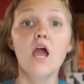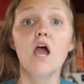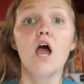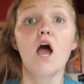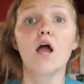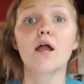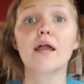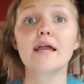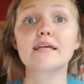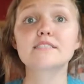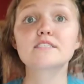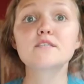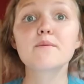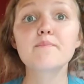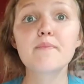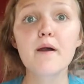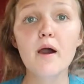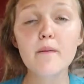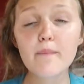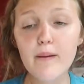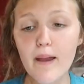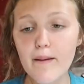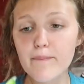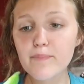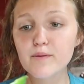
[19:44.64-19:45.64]
Okay, so
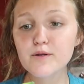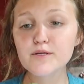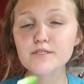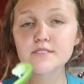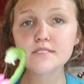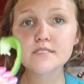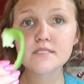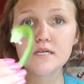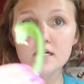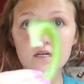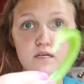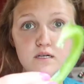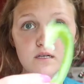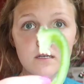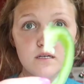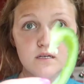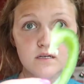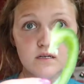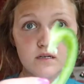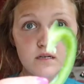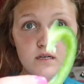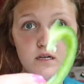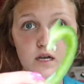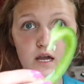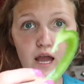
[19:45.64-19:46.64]
bell peppers,
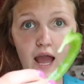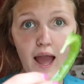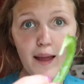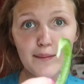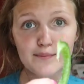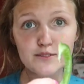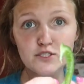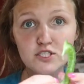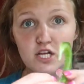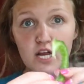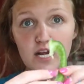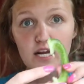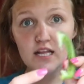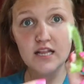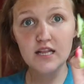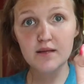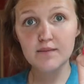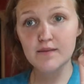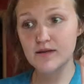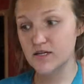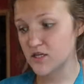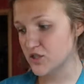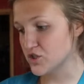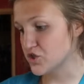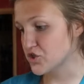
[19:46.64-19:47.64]
I'm just cutting them
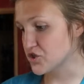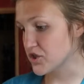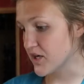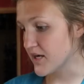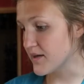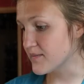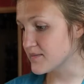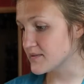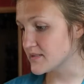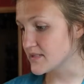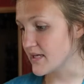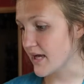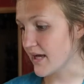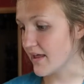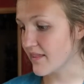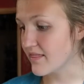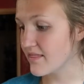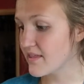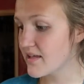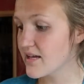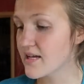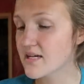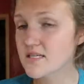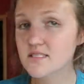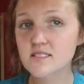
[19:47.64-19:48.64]
into strips like
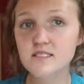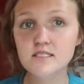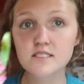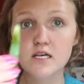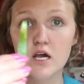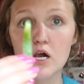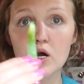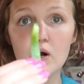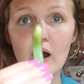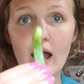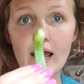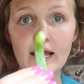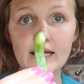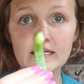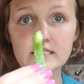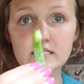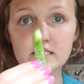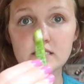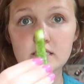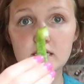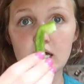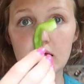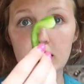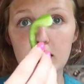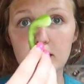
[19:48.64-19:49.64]
this so I
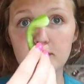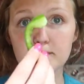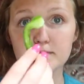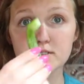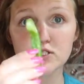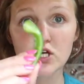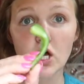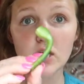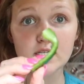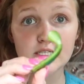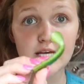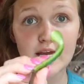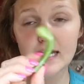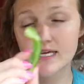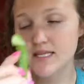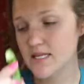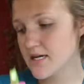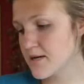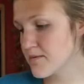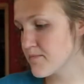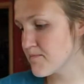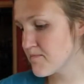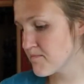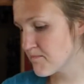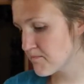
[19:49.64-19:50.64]
can saute
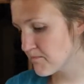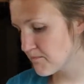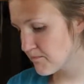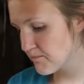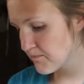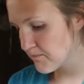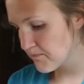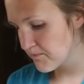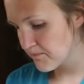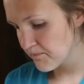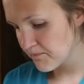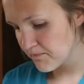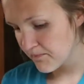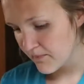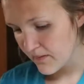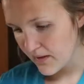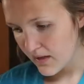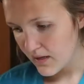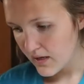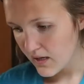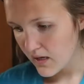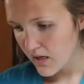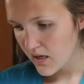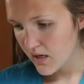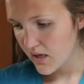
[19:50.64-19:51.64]
them.
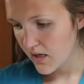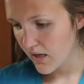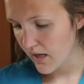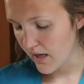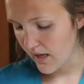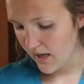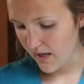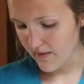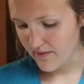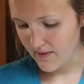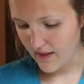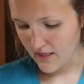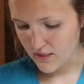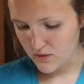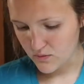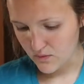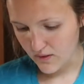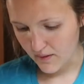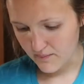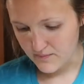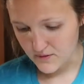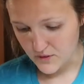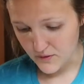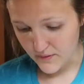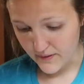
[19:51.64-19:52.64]
And that's what
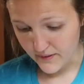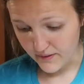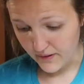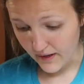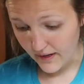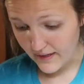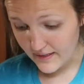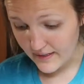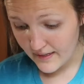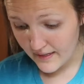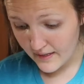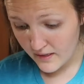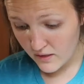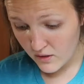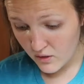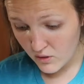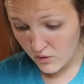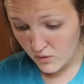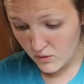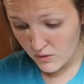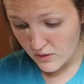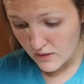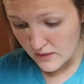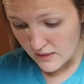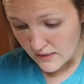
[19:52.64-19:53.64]
I'm doing right
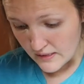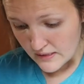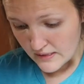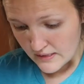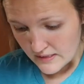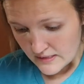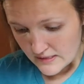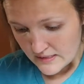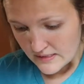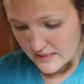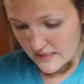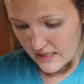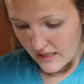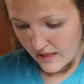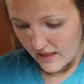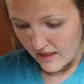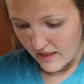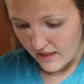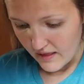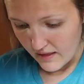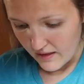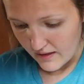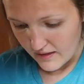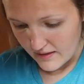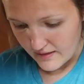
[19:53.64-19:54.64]
now.
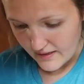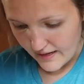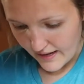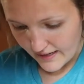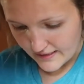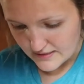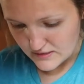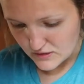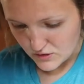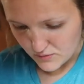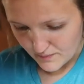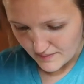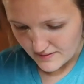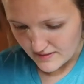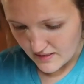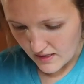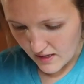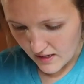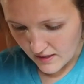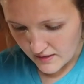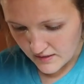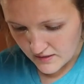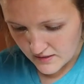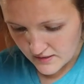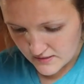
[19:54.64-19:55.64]
Next will be the
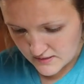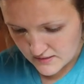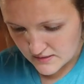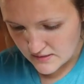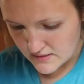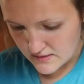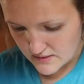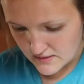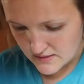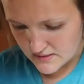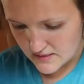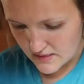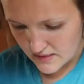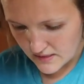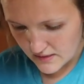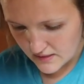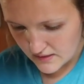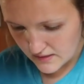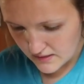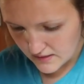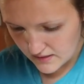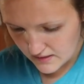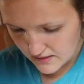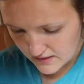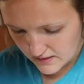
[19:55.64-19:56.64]
onions.
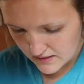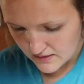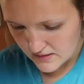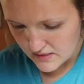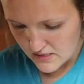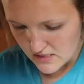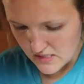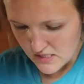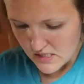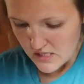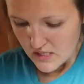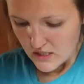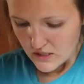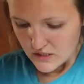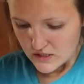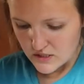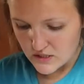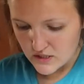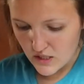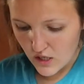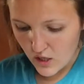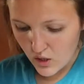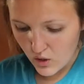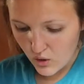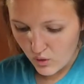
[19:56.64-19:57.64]

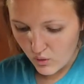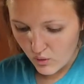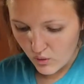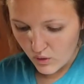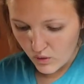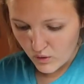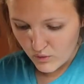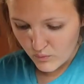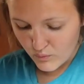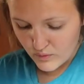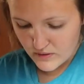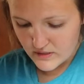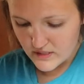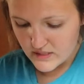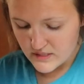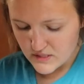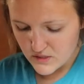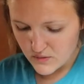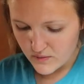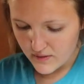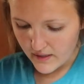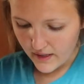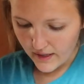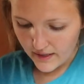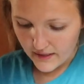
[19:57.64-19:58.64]
So with the
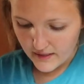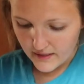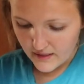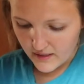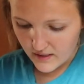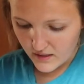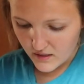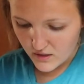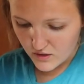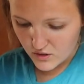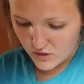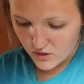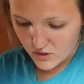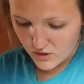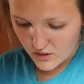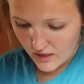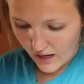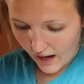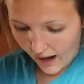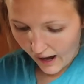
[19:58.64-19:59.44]
zucchini,